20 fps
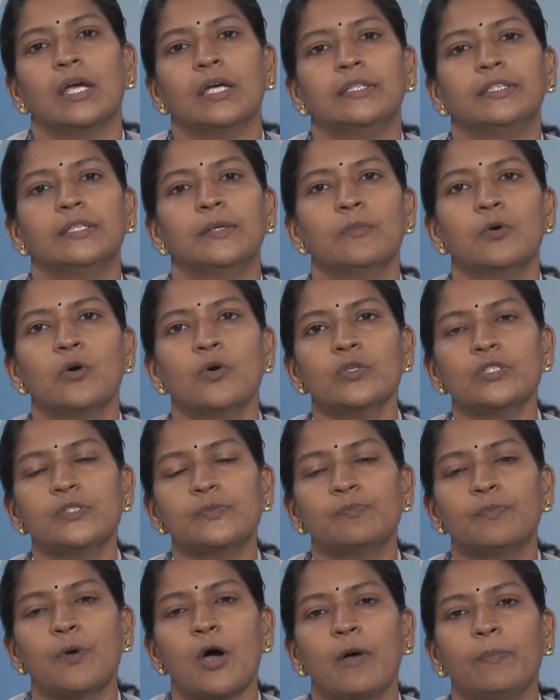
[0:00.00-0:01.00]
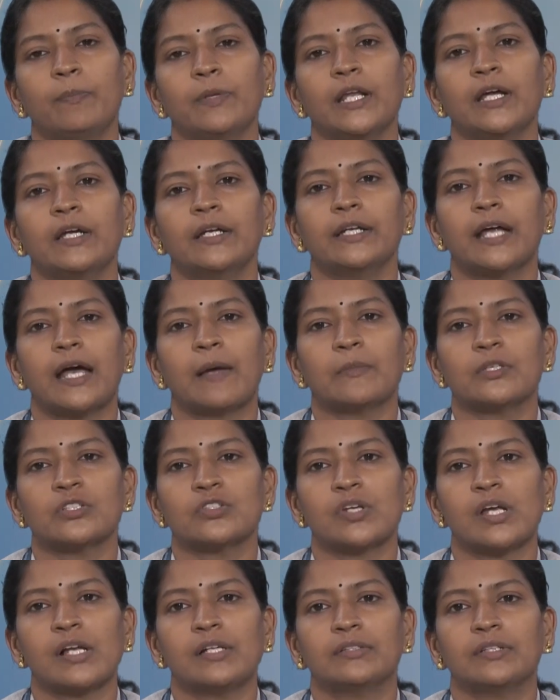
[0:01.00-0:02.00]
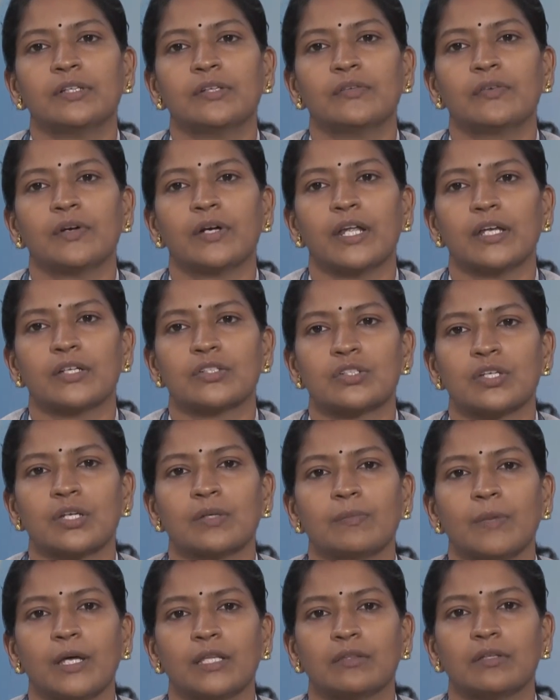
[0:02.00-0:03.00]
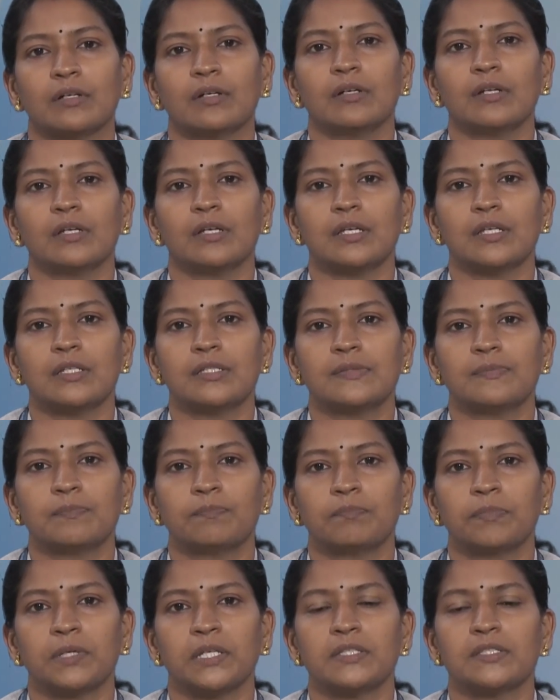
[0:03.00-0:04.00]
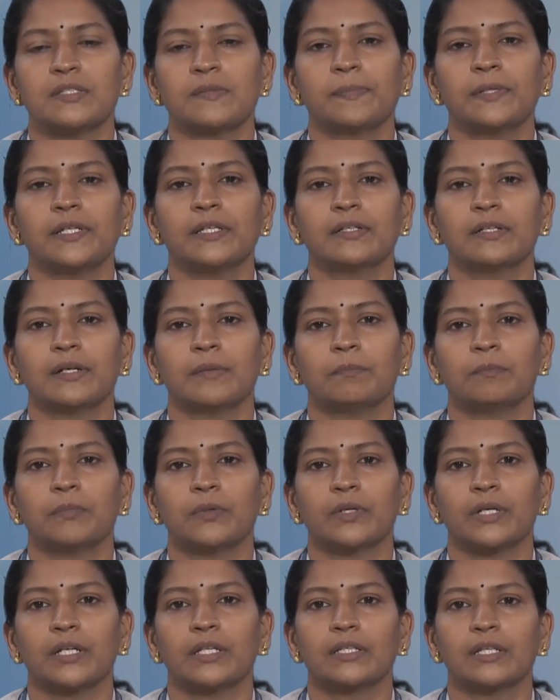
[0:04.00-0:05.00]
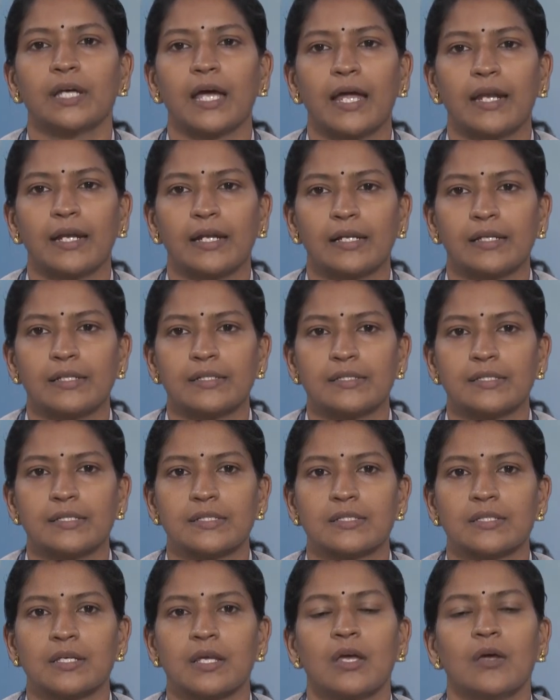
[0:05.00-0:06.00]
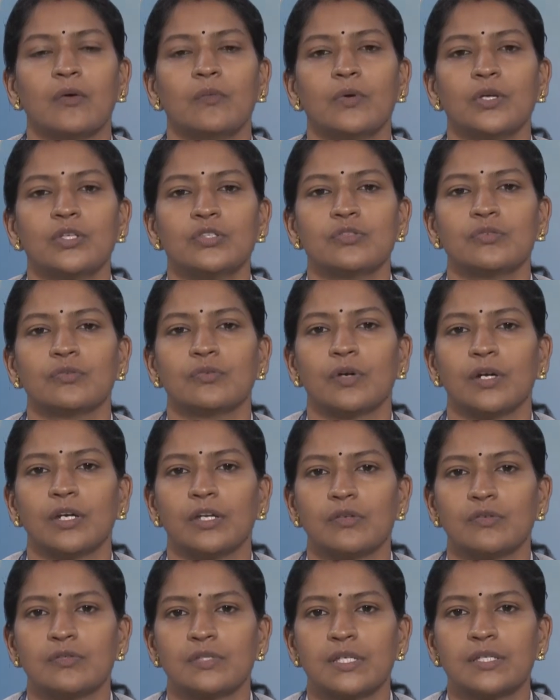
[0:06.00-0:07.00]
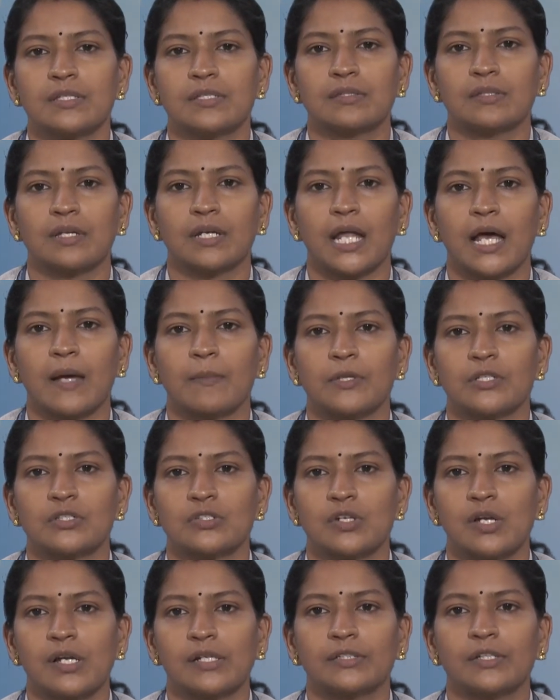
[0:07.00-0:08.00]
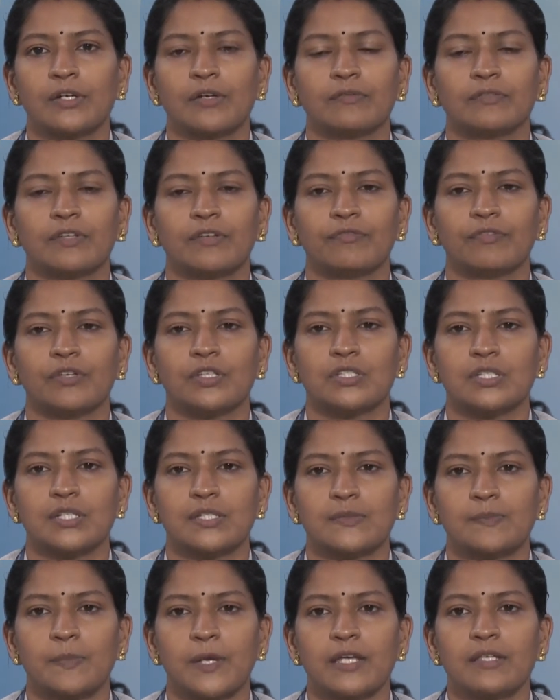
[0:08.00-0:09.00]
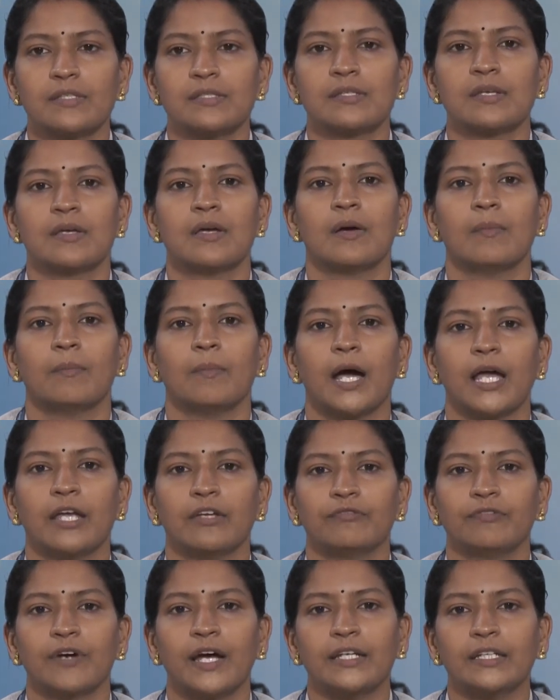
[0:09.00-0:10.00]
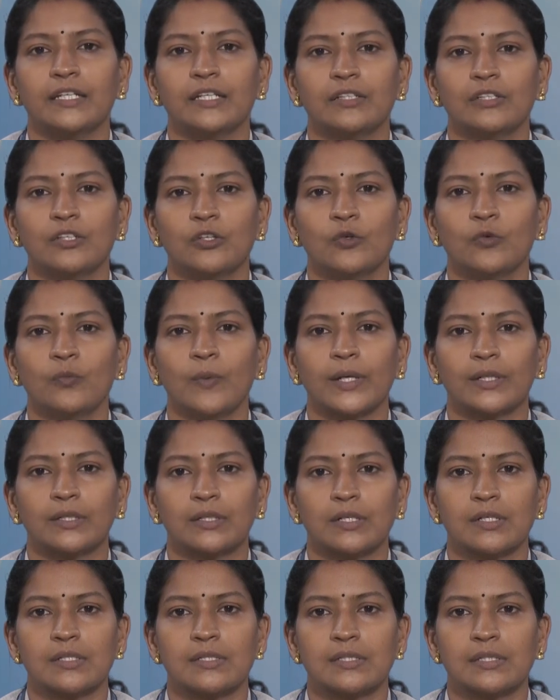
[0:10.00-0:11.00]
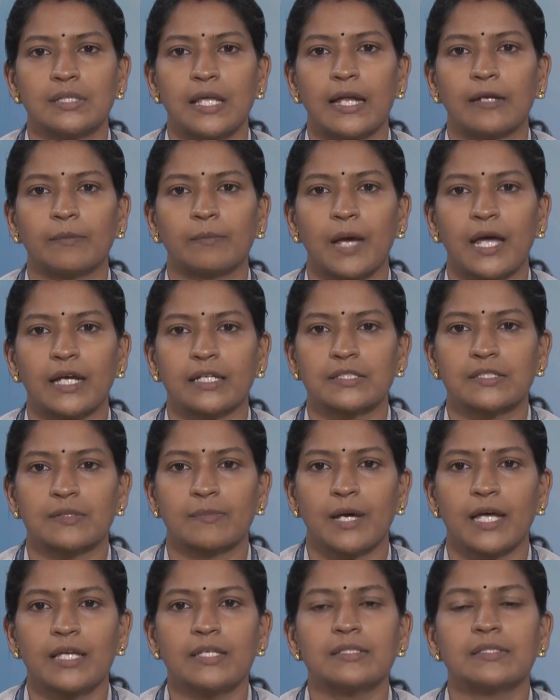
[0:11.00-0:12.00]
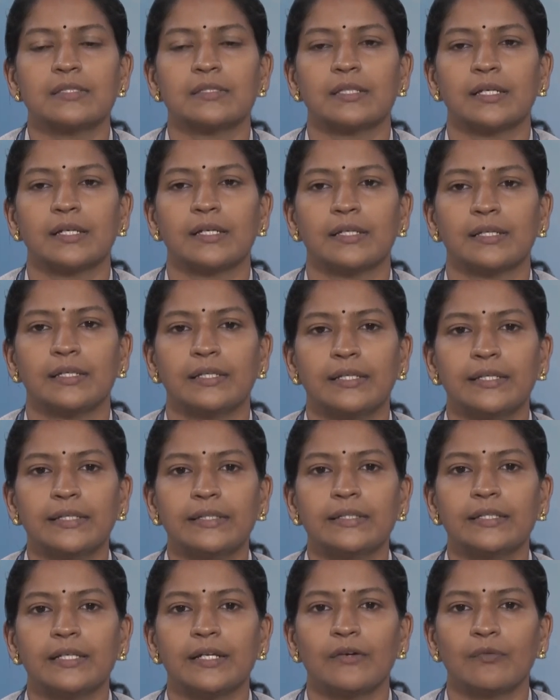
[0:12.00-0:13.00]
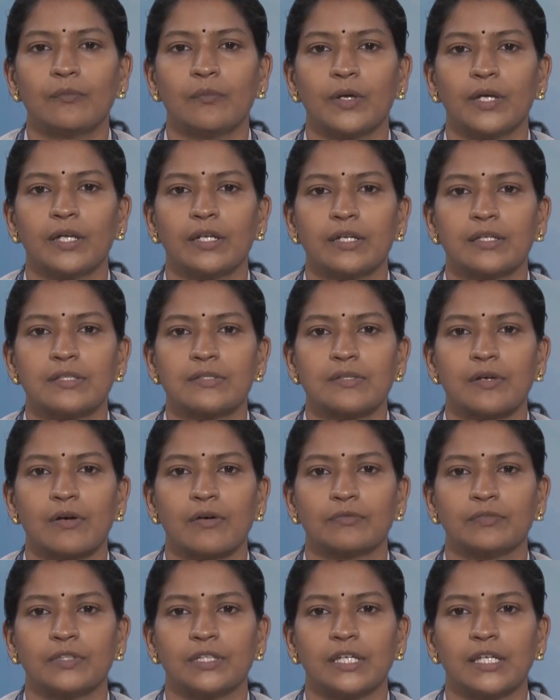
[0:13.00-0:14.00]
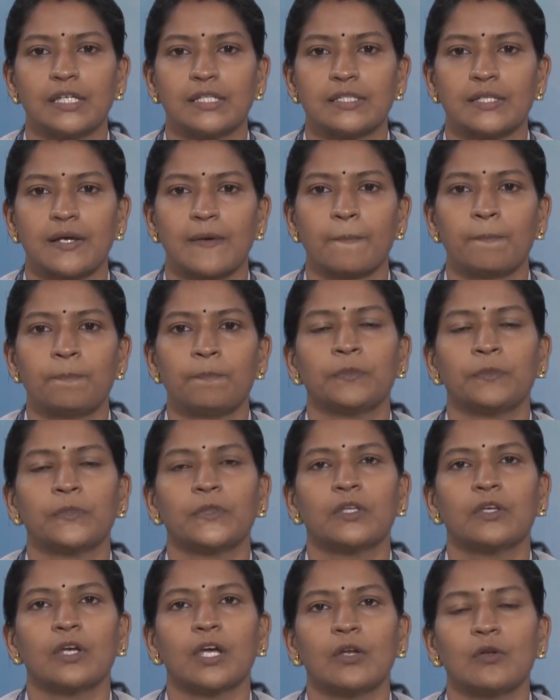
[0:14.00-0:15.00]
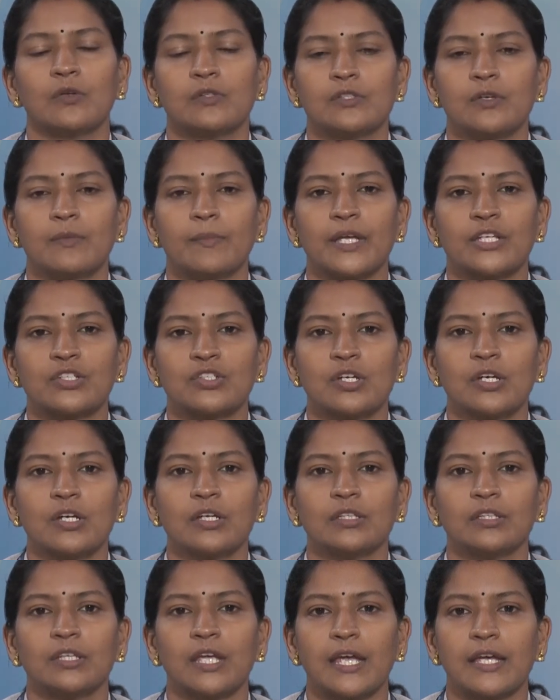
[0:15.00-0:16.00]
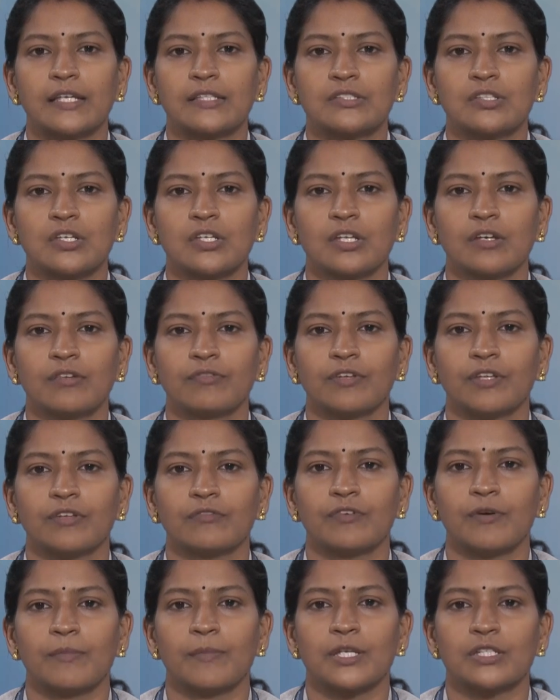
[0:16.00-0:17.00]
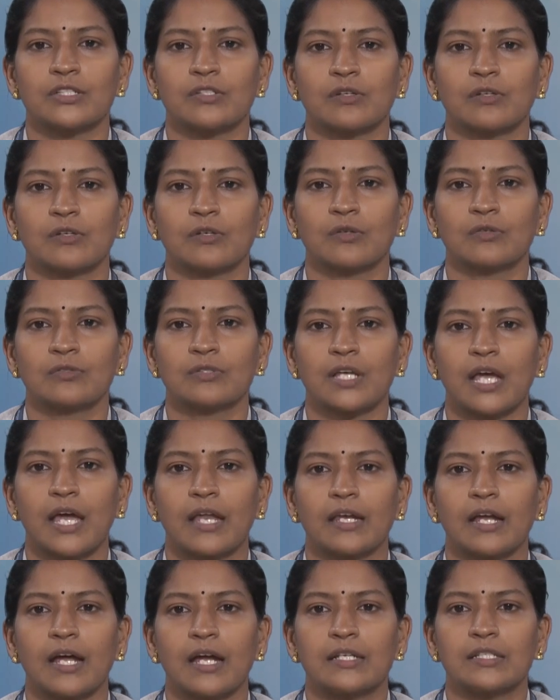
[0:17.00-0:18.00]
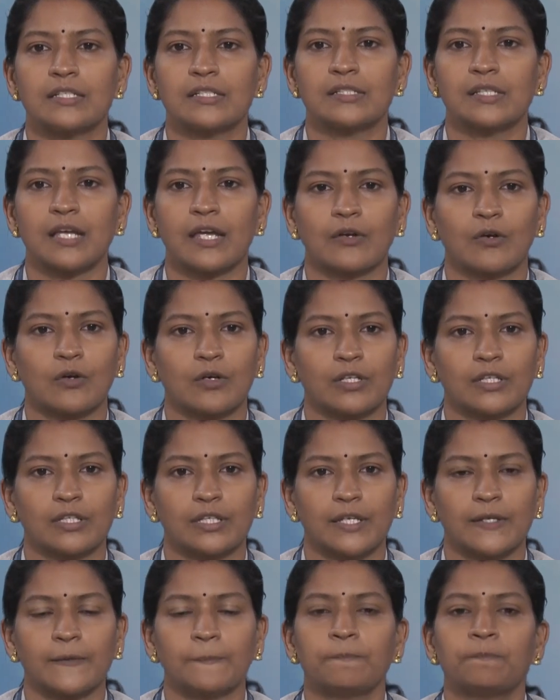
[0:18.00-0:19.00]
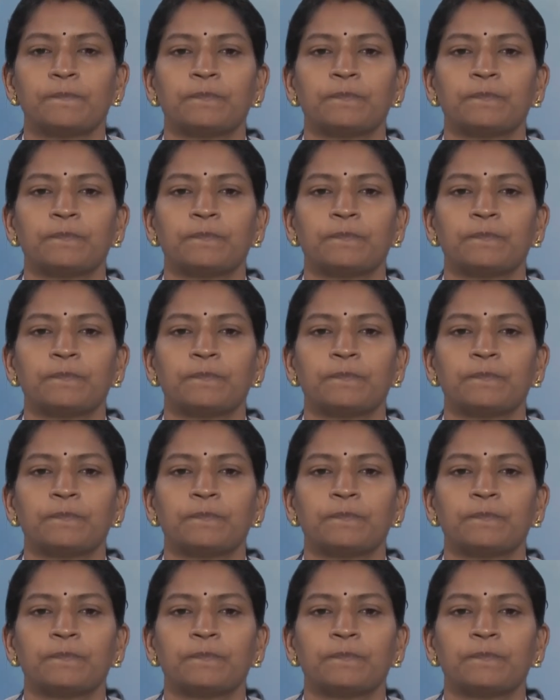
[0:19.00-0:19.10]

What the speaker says: The most popular dimensionality reduction method is principal component analysis, which reduces the dimensionality of the feature space by finding new vectors that maximize the linear variance of the data. You can also measure the extent of information loss and adjust accordingly.